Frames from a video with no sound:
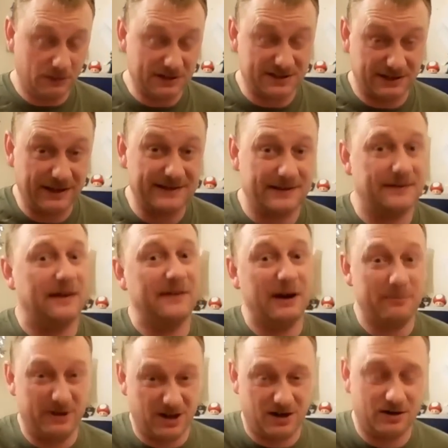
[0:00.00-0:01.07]
and
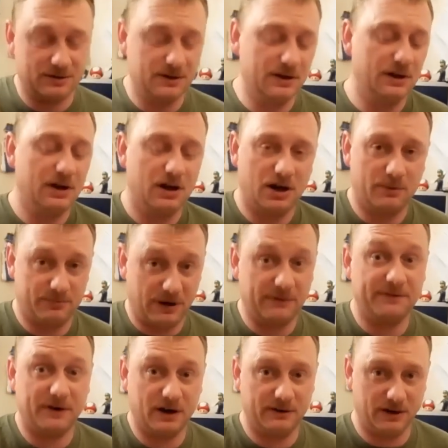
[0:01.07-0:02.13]
that'd be a
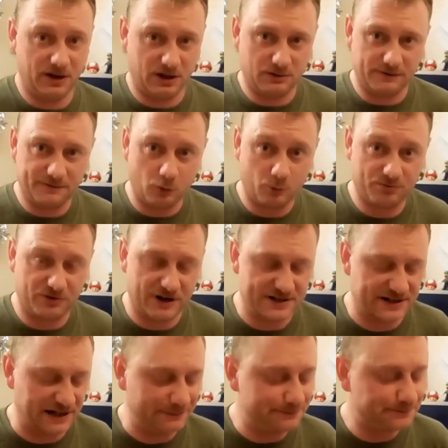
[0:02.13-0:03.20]
full
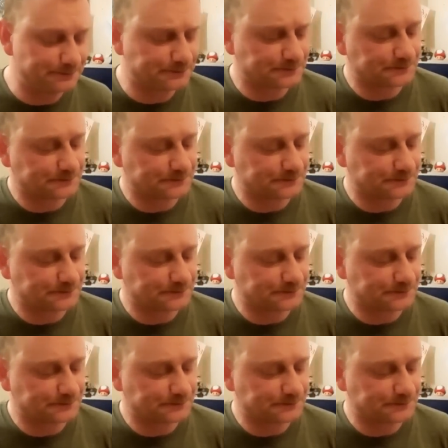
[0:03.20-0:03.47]
price game.